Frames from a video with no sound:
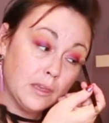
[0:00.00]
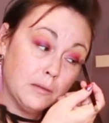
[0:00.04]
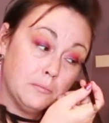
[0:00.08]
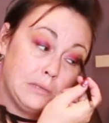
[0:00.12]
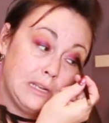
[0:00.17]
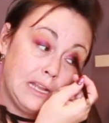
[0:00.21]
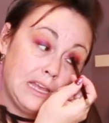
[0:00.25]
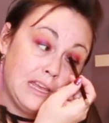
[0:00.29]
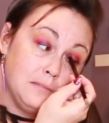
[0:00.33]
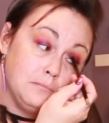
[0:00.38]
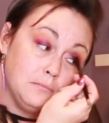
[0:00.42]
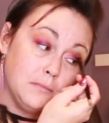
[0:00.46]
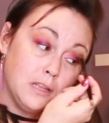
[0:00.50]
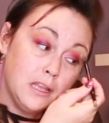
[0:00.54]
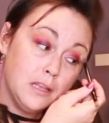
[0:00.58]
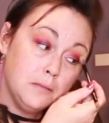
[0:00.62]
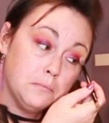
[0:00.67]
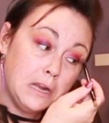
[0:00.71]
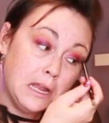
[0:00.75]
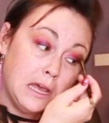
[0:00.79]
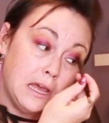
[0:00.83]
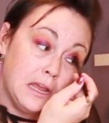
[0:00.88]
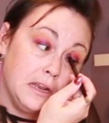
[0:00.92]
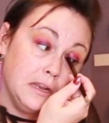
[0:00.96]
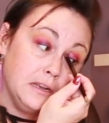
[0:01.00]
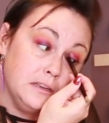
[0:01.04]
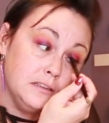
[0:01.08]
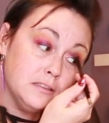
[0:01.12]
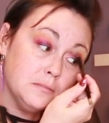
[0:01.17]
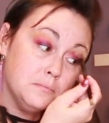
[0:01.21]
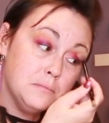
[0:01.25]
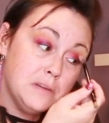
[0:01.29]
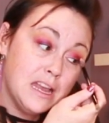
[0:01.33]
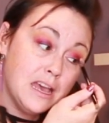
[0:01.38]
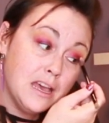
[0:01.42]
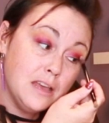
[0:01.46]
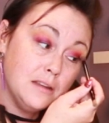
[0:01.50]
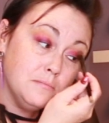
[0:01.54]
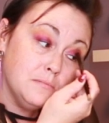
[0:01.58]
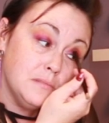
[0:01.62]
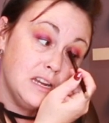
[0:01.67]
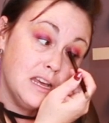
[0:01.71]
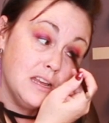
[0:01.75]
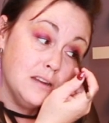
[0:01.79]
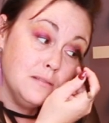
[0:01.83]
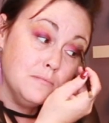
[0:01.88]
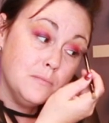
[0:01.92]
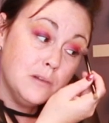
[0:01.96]
Blend, blend, blend, blend,
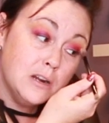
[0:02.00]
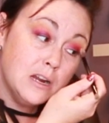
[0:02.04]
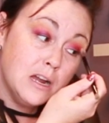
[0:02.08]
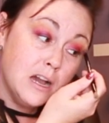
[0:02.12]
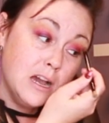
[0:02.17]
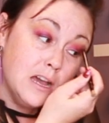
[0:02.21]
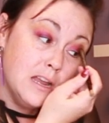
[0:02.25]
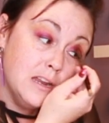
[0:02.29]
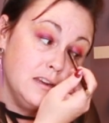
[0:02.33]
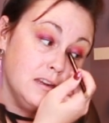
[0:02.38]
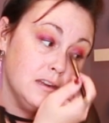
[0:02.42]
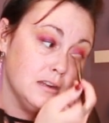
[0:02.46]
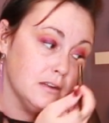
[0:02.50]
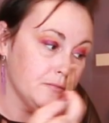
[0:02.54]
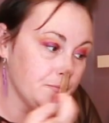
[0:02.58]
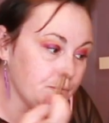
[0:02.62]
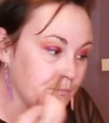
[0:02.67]
blend, blend.